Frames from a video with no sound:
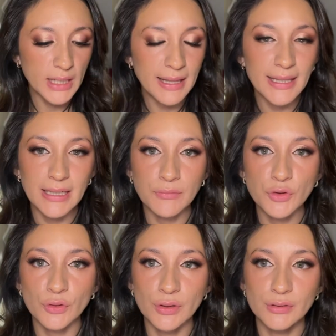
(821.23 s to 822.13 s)
And then I'm
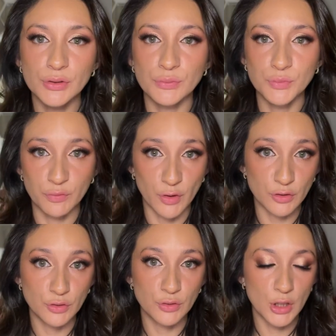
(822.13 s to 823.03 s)
going to move
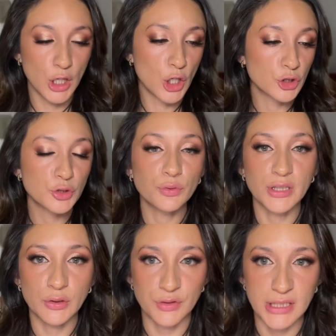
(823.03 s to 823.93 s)
on to the
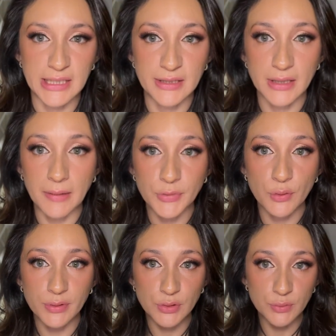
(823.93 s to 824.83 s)
concealer. I'm
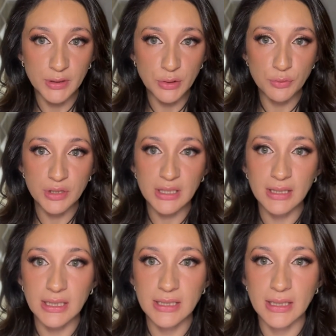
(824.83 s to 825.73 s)
going to be using
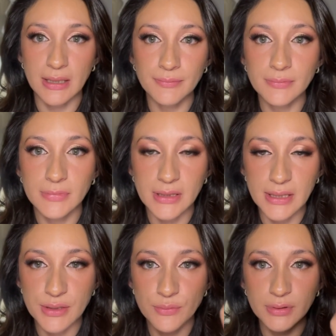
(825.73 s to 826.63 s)
this time
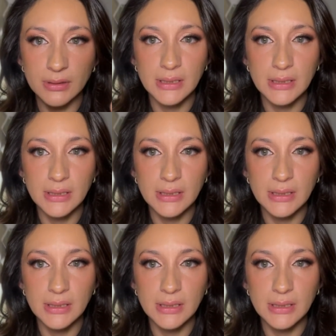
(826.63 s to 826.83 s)
this one.